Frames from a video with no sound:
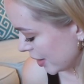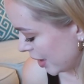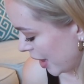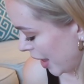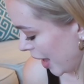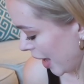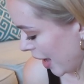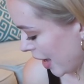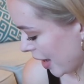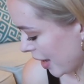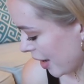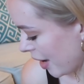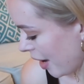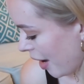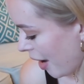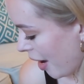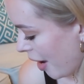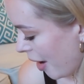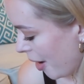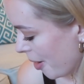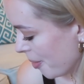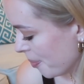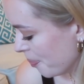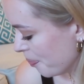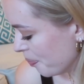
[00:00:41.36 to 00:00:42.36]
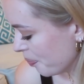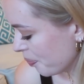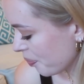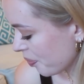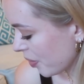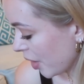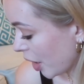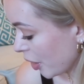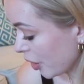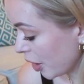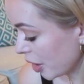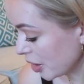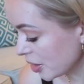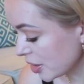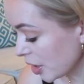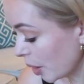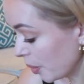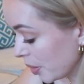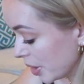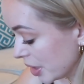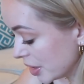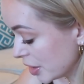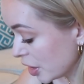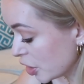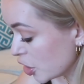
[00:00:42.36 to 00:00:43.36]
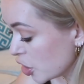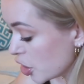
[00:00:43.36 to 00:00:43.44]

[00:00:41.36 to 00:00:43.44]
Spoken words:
thing I'm going to start with is a